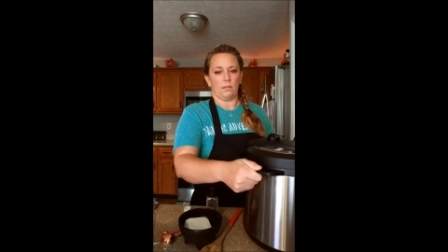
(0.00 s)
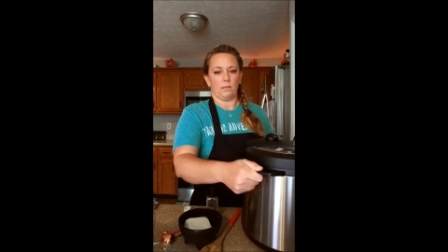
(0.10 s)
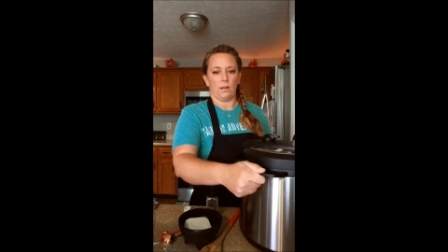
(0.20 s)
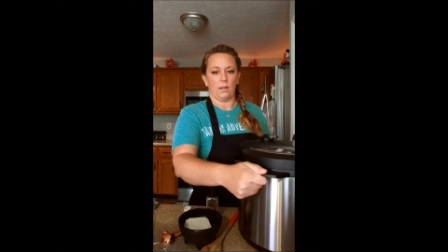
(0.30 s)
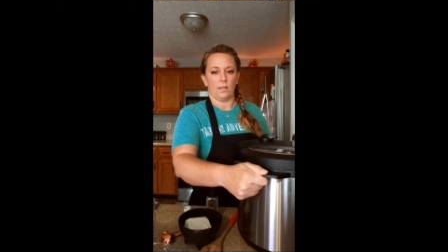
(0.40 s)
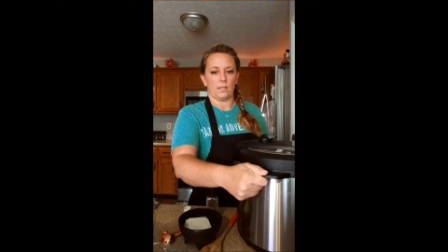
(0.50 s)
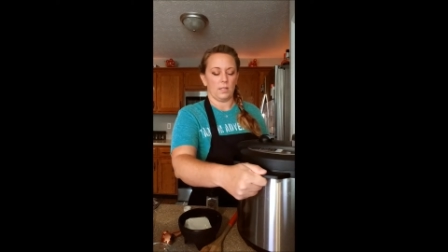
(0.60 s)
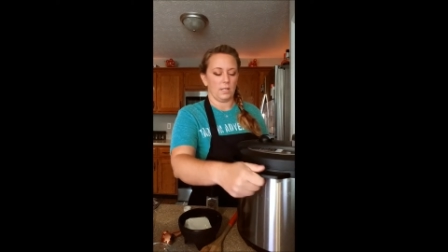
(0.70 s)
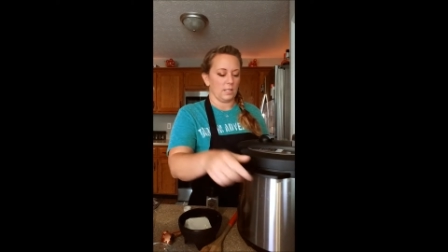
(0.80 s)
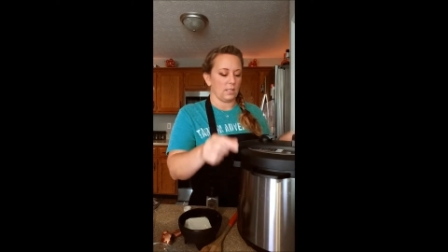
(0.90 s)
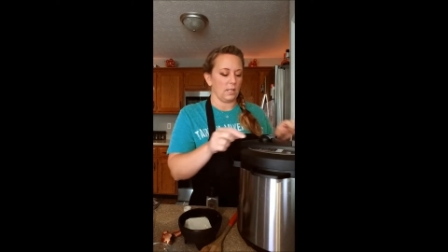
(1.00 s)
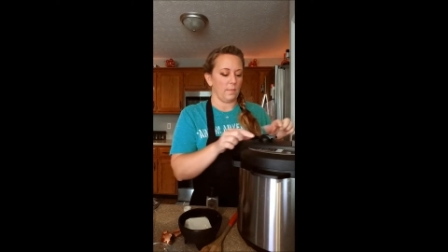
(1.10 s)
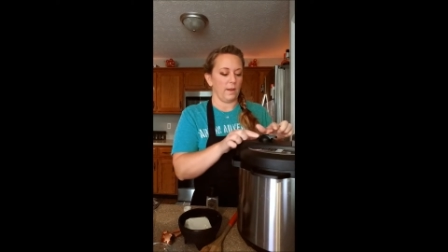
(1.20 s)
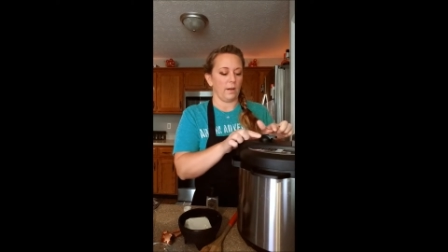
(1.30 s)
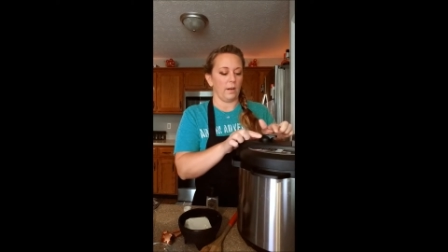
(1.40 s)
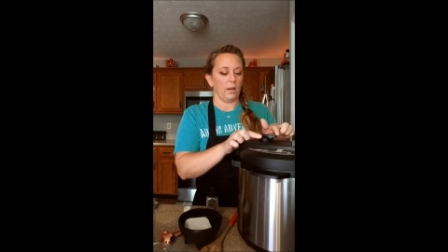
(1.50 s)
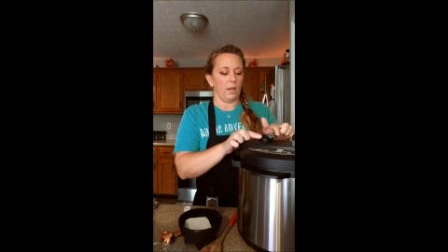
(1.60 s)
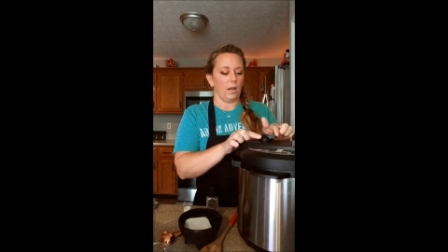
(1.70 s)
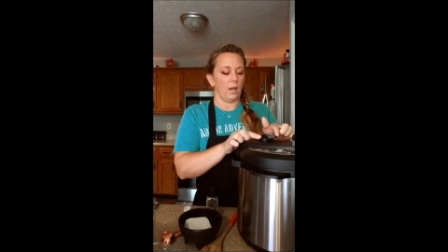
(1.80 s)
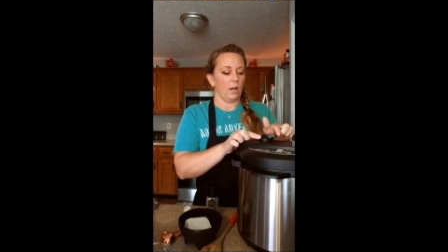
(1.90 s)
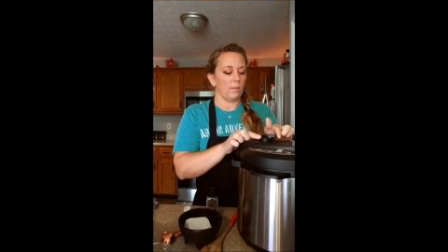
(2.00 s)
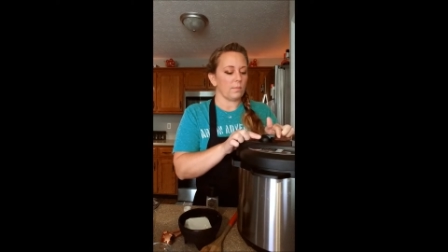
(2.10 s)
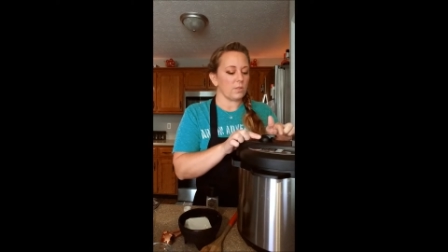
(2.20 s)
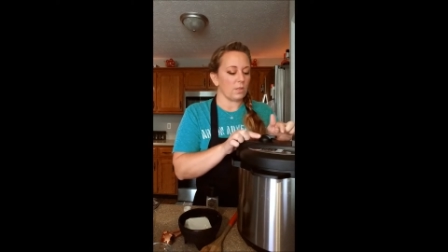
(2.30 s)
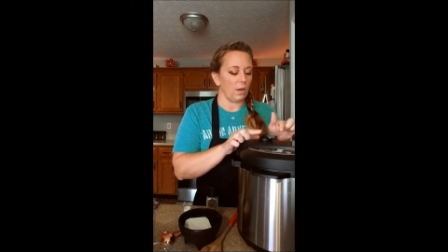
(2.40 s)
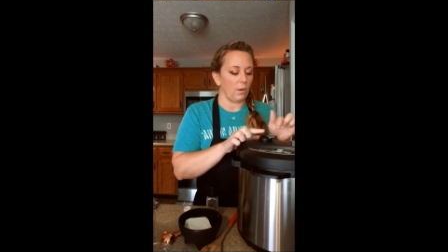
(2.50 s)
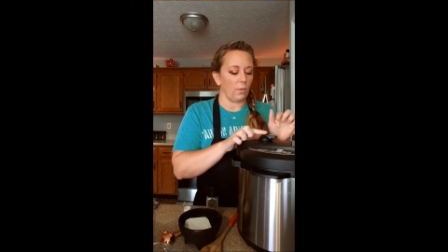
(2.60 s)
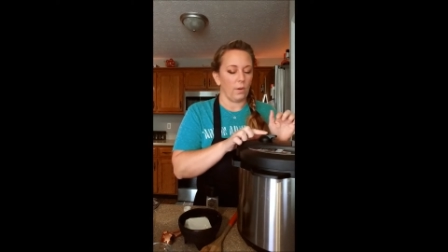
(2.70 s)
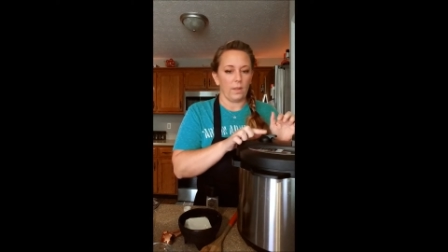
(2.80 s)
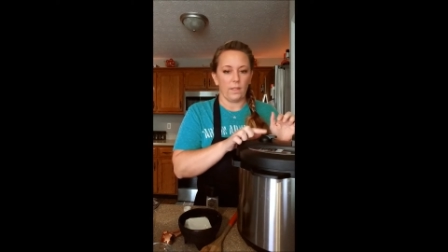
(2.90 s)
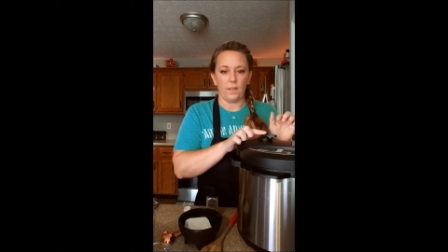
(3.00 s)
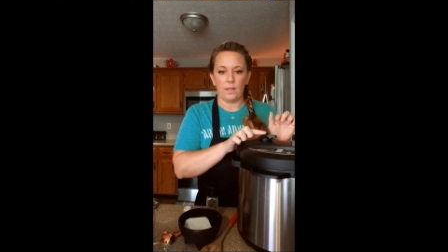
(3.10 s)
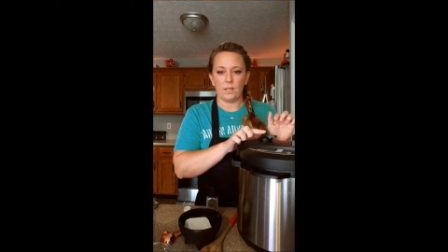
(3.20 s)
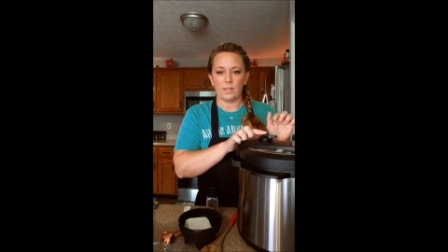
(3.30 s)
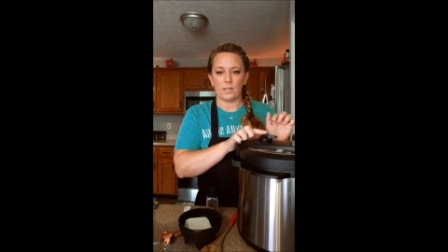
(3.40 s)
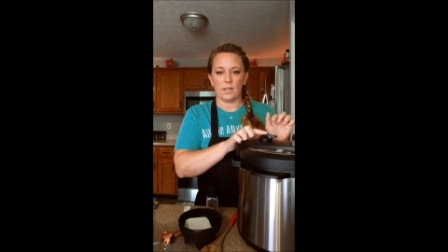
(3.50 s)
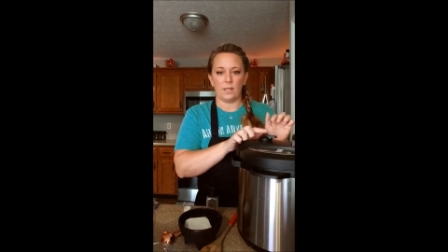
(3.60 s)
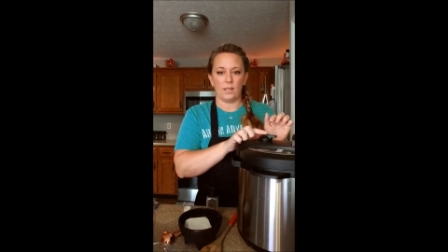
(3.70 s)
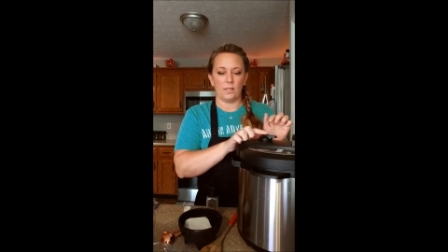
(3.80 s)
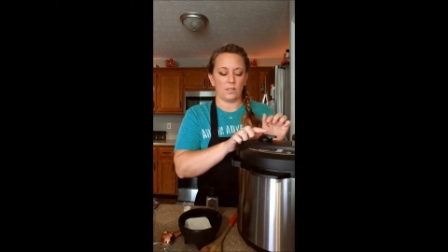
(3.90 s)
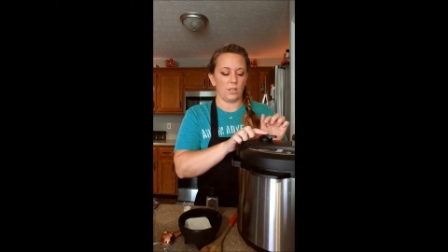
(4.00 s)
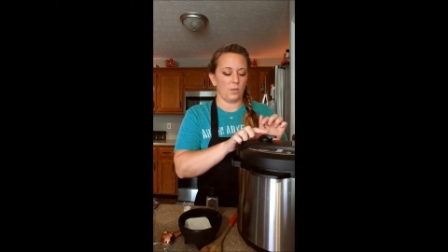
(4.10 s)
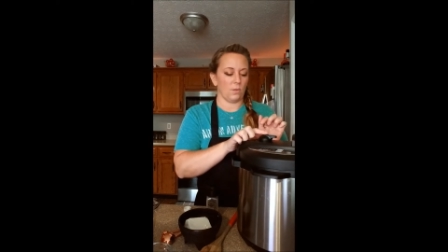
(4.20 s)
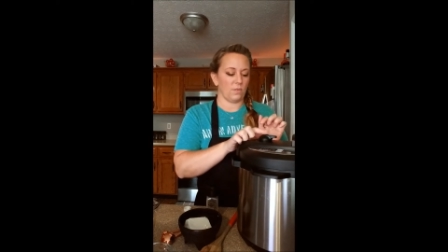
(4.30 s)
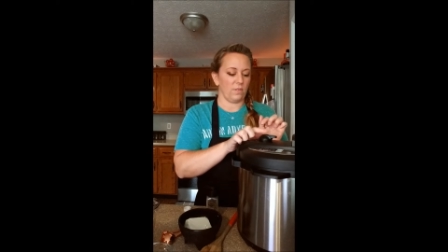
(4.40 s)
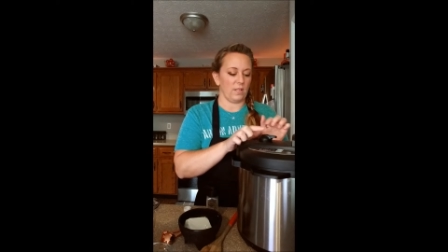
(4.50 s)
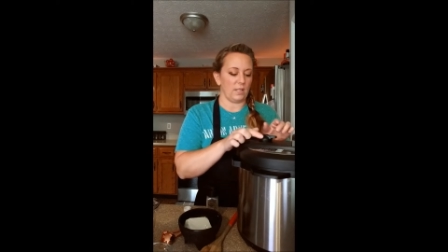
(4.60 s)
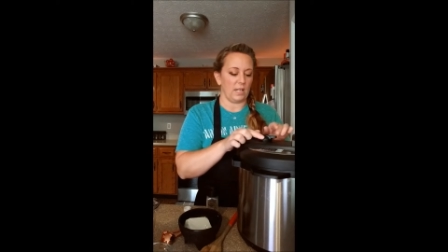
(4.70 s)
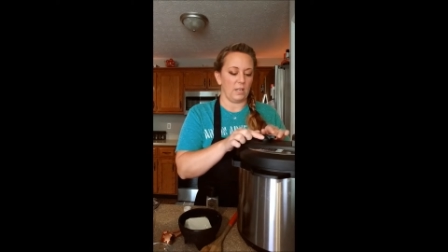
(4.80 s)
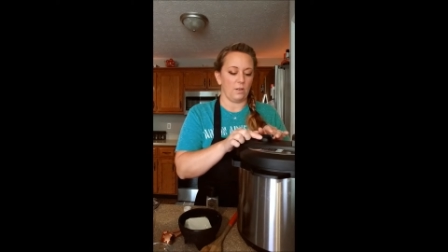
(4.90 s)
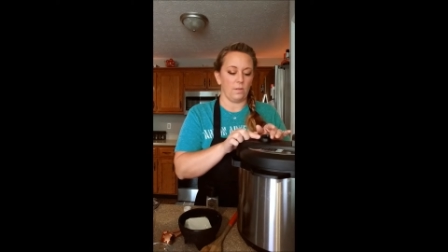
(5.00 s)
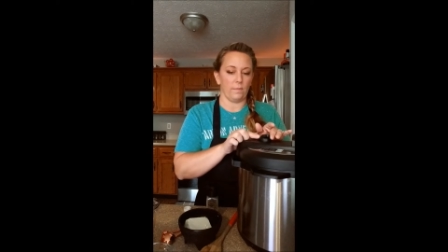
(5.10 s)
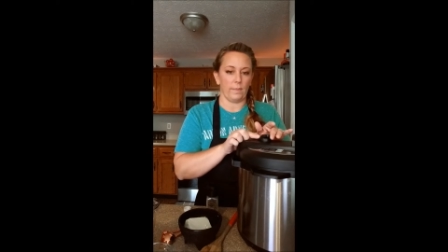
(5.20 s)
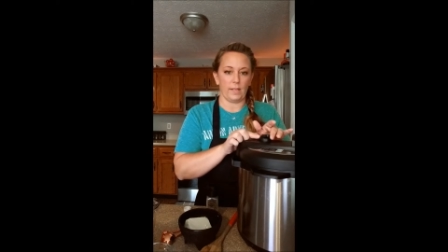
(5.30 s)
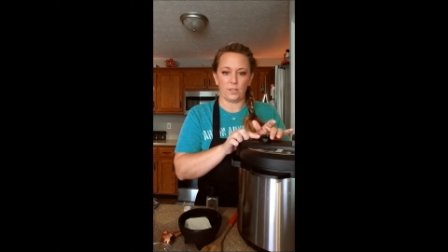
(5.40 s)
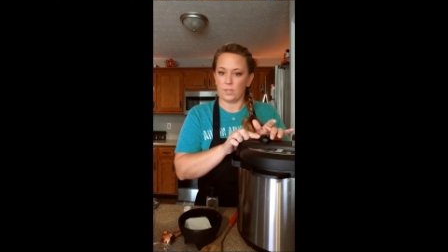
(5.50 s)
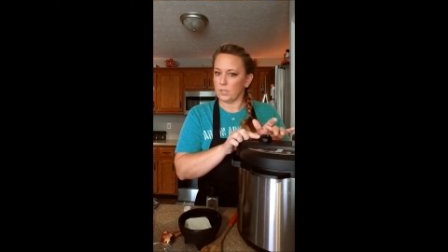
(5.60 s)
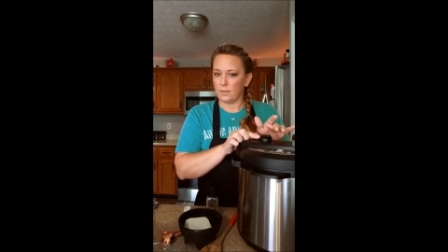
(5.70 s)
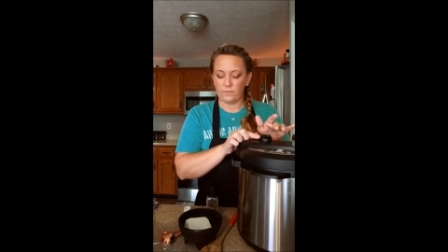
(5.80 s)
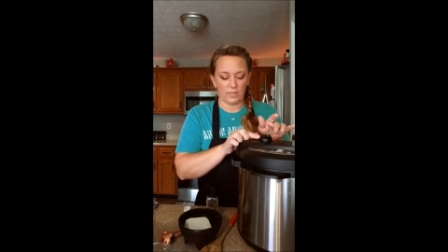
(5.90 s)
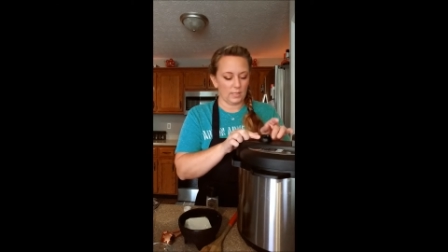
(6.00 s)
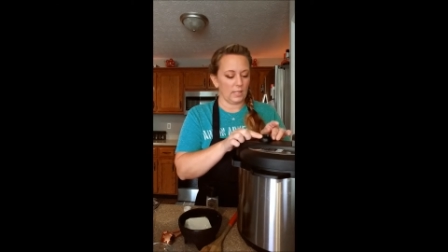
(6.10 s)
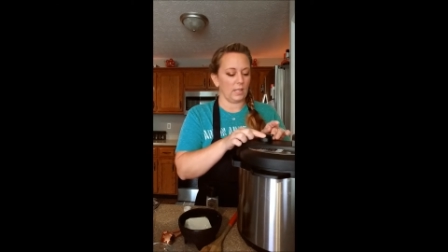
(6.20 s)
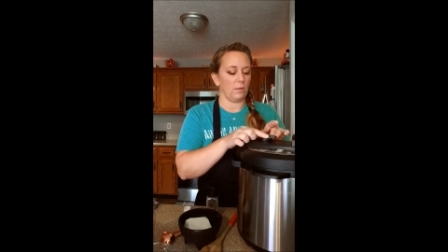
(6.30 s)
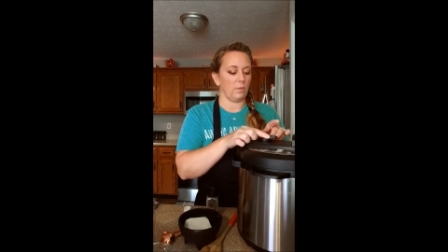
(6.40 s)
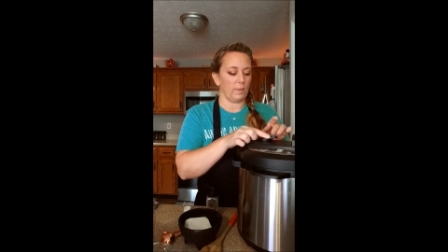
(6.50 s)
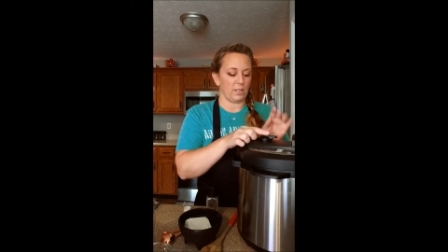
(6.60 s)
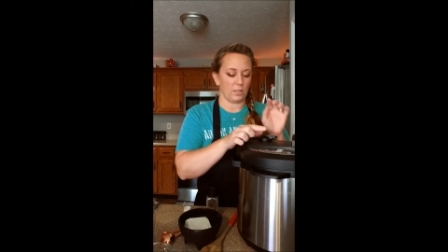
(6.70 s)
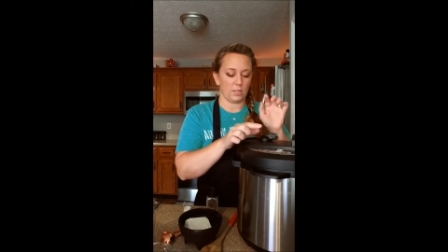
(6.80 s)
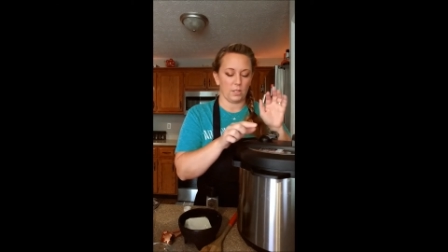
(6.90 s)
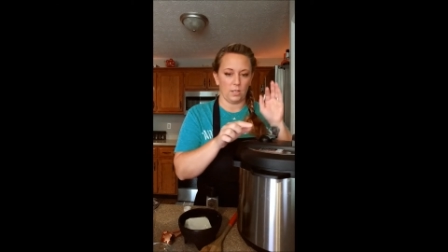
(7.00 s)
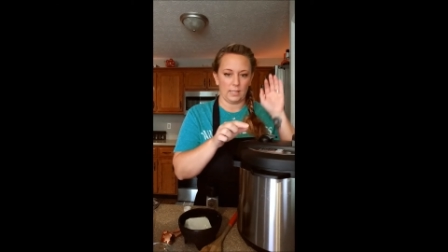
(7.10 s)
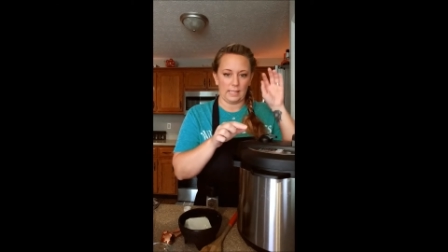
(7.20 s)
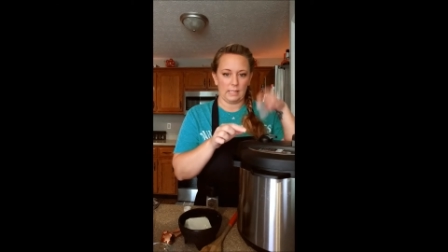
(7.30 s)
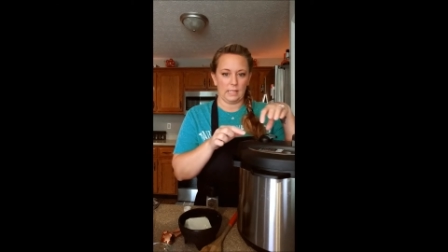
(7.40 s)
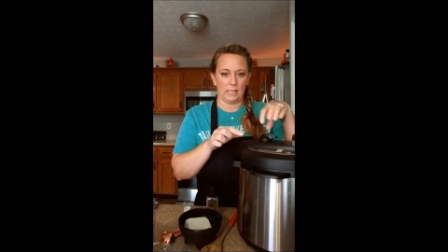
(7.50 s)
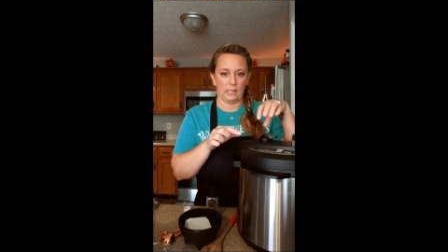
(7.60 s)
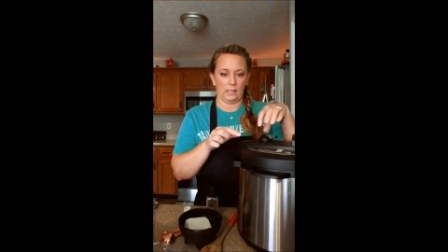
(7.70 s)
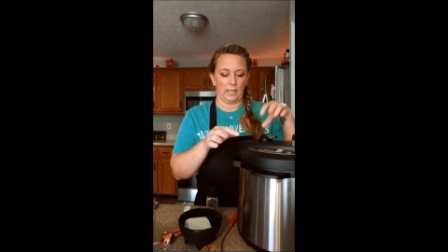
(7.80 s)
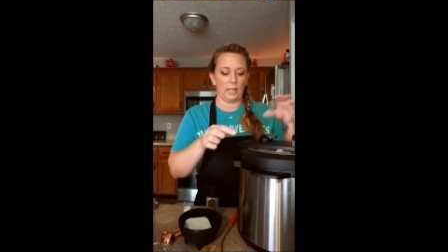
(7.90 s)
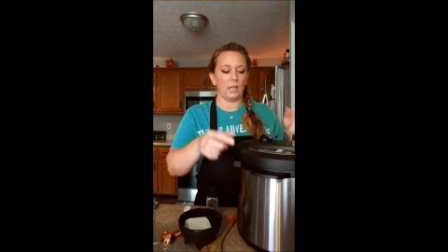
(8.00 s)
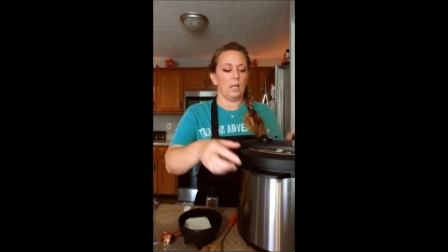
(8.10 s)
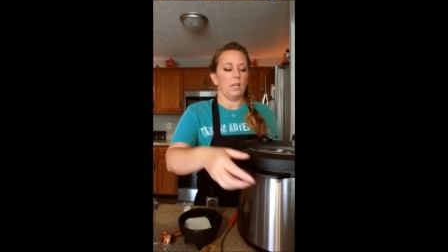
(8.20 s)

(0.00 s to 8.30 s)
Turn it so you can see better. So this is your venting. You don't make sure it's on venting. You want to make sure it's on sealing.